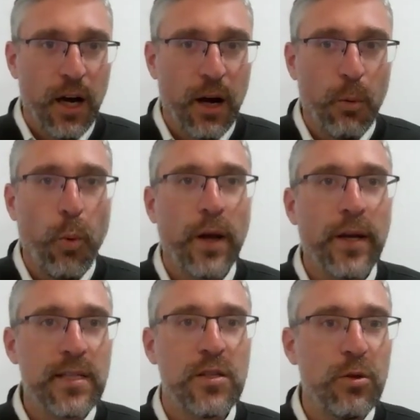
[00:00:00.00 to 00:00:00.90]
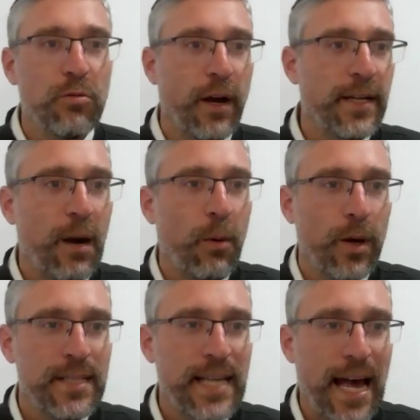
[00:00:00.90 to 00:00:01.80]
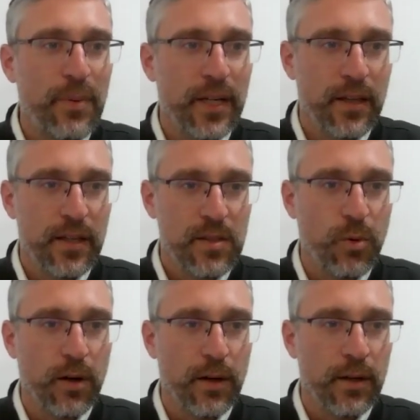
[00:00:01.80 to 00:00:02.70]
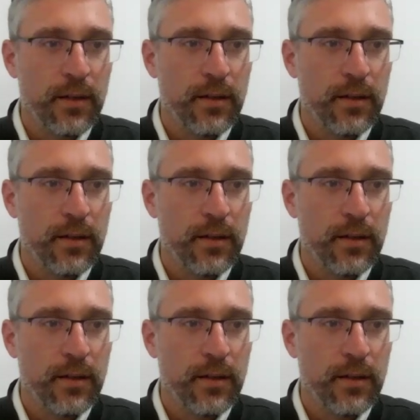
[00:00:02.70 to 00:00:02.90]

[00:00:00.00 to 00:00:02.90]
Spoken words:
what is new right now, what is happening in this war?